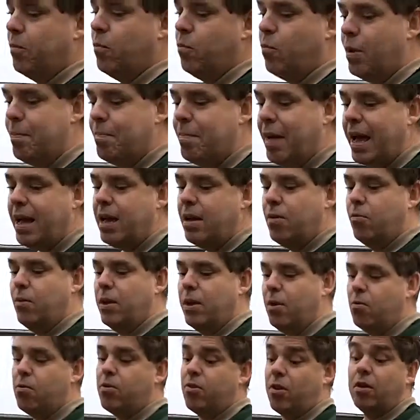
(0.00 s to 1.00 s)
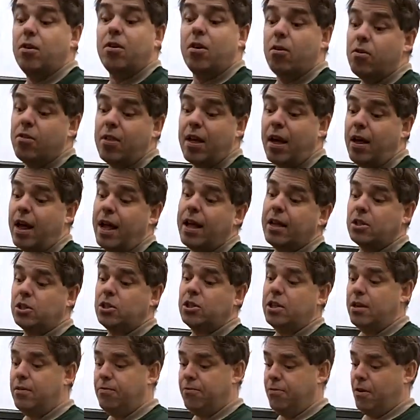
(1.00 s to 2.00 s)
We also use that
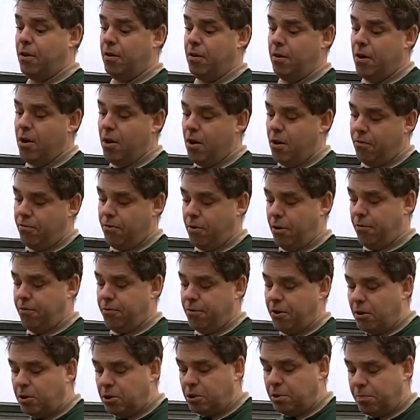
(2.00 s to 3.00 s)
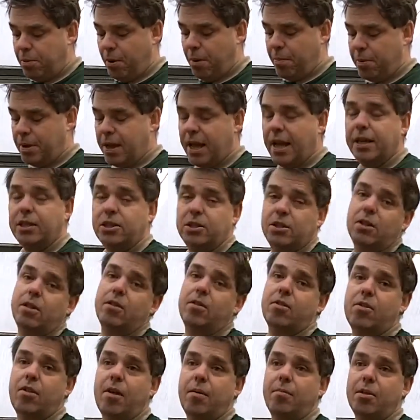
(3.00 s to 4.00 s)
actually for fuchsia propagation
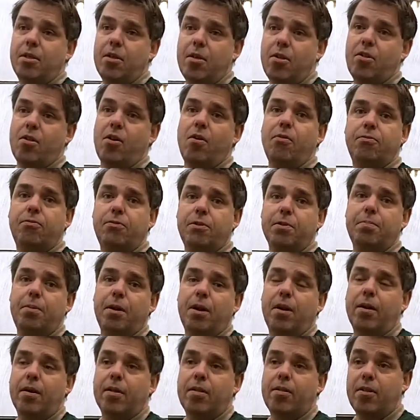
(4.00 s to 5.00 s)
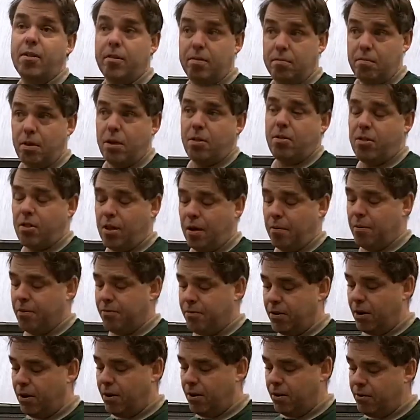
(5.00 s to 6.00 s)
and some of the softer plants and some of
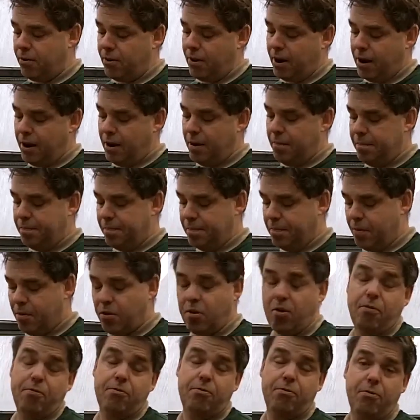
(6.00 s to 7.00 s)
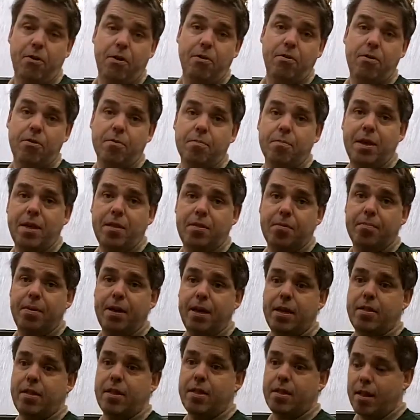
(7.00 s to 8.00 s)
our soft fruits and bits and
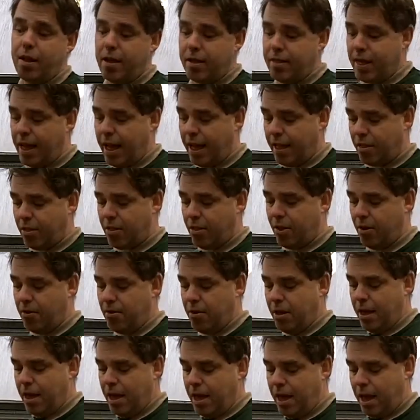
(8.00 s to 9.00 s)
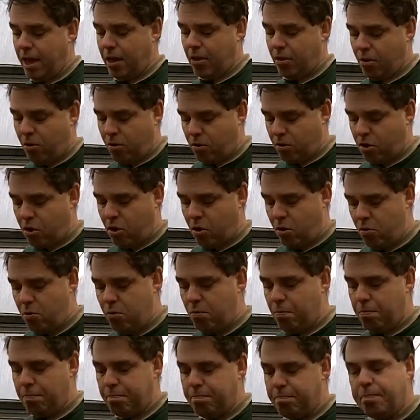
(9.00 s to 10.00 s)
pieces like that. So it's not too
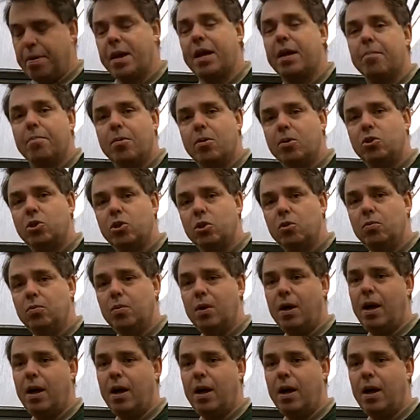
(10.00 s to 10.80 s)
big a module,